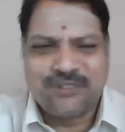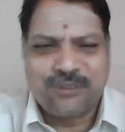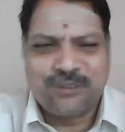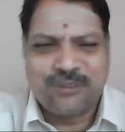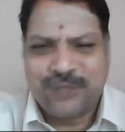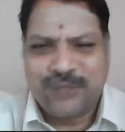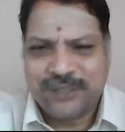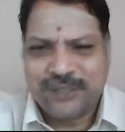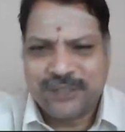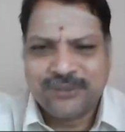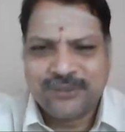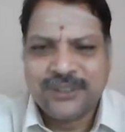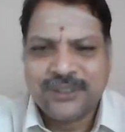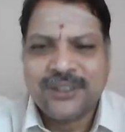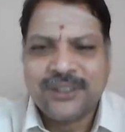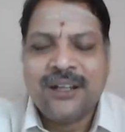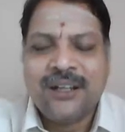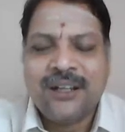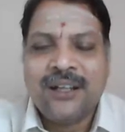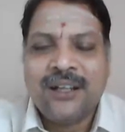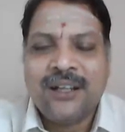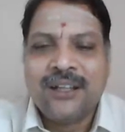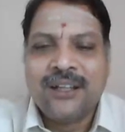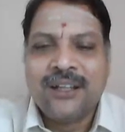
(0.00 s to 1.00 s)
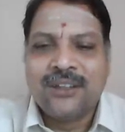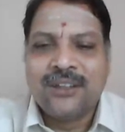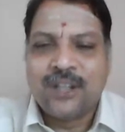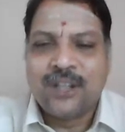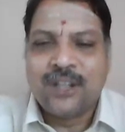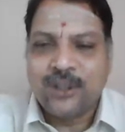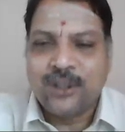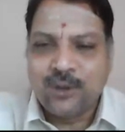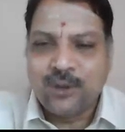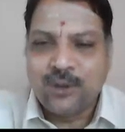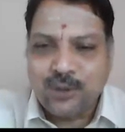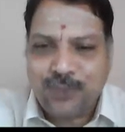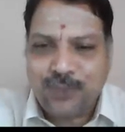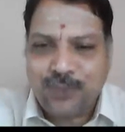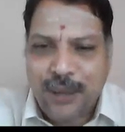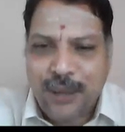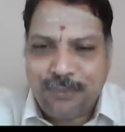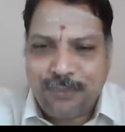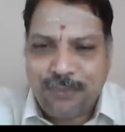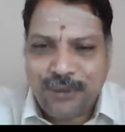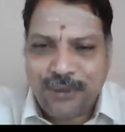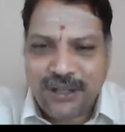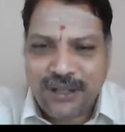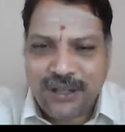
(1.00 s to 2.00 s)
be? The
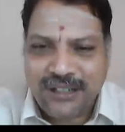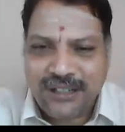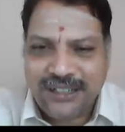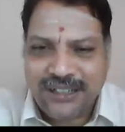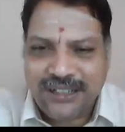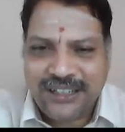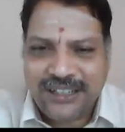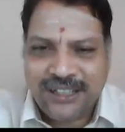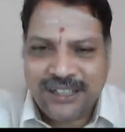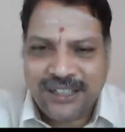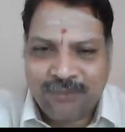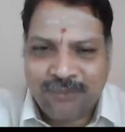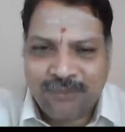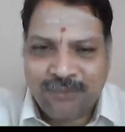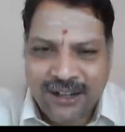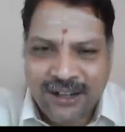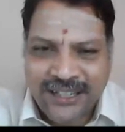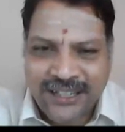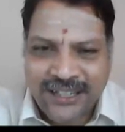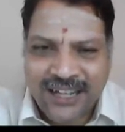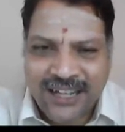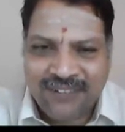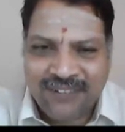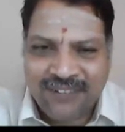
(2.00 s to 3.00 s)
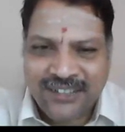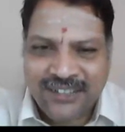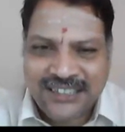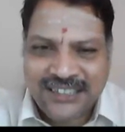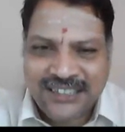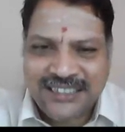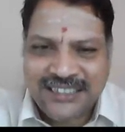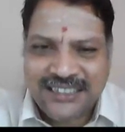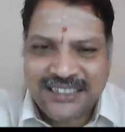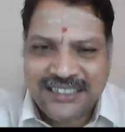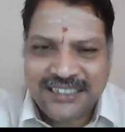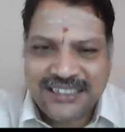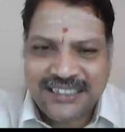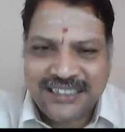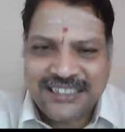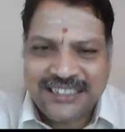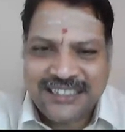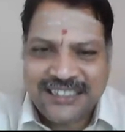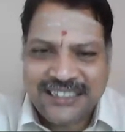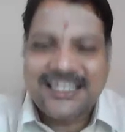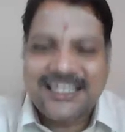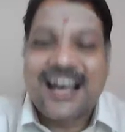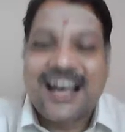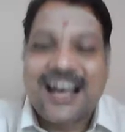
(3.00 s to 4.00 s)
newspaper in the morning hours
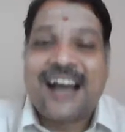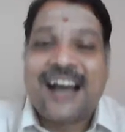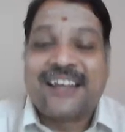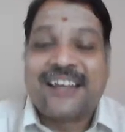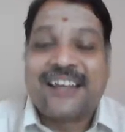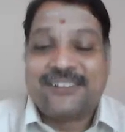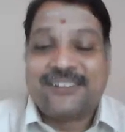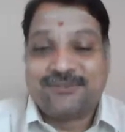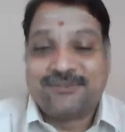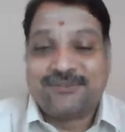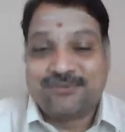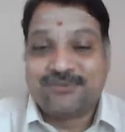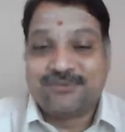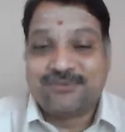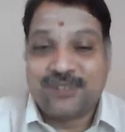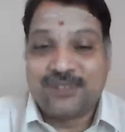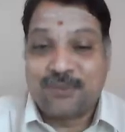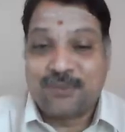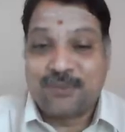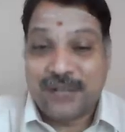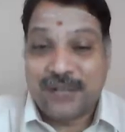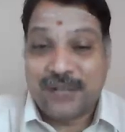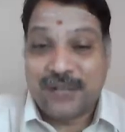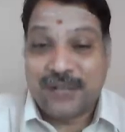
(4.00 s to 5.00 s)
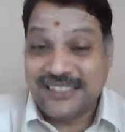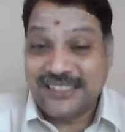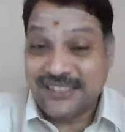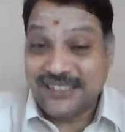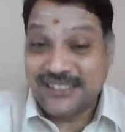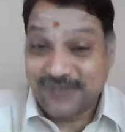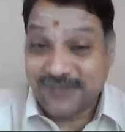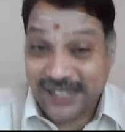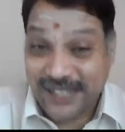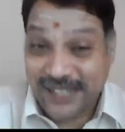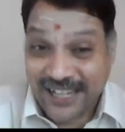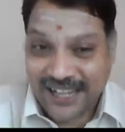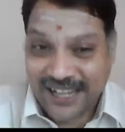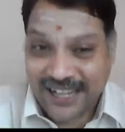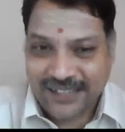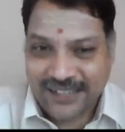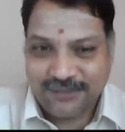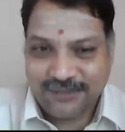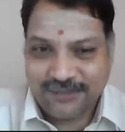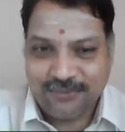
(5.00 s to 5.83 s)
is high. The price is very high.